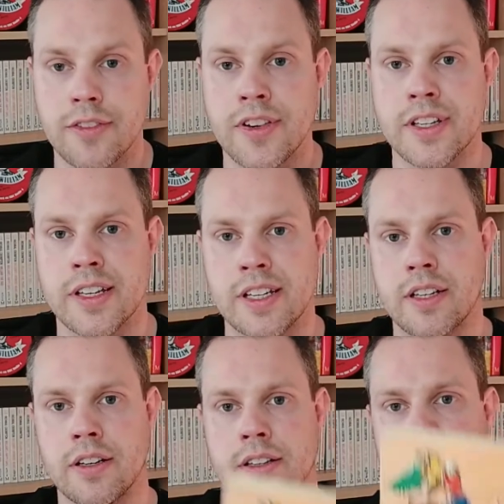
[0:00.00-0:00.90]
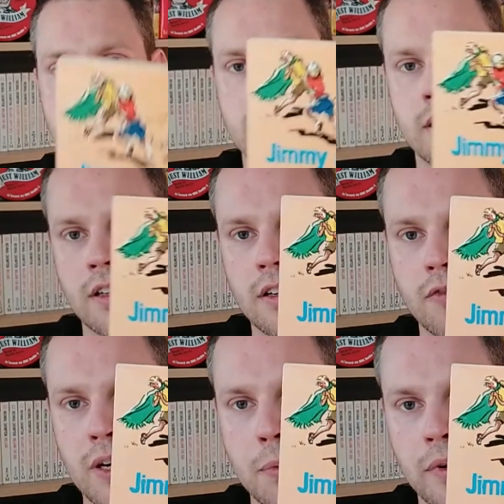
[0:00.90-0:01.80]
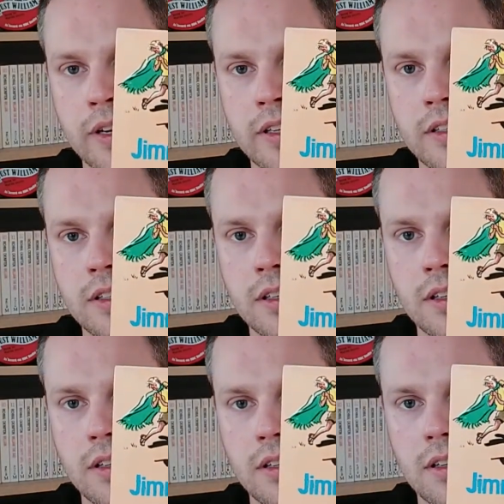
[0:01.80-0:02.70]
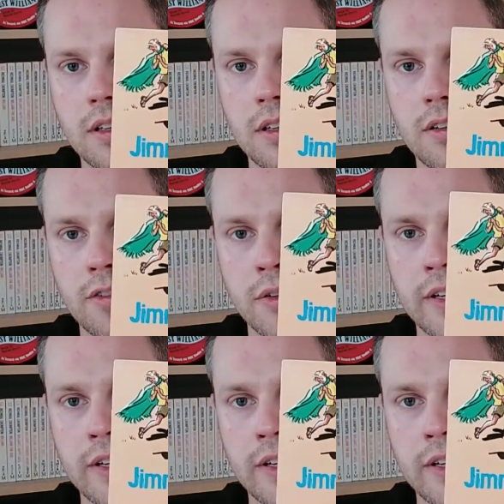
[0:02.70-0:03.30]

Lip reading: first editions, these are reprints from the